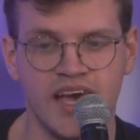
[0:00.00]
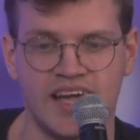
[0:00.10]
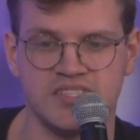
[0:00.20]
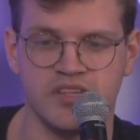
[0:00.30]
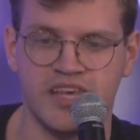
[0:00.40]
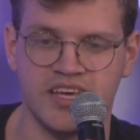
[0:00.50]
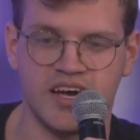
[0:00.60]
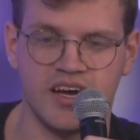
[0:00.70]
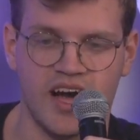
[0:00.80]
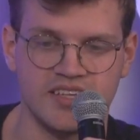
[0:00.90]
And so the
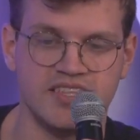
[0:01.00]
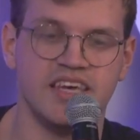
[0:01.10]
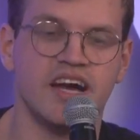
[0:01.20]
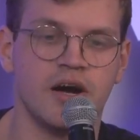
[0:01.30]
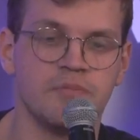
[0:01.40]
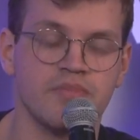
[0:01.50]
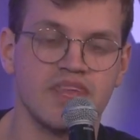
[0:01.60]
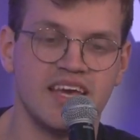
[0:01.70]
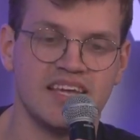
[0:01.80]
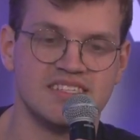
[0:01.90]
idea
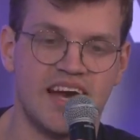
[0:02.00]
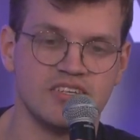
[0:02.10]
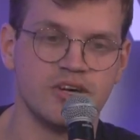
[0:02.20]
is that,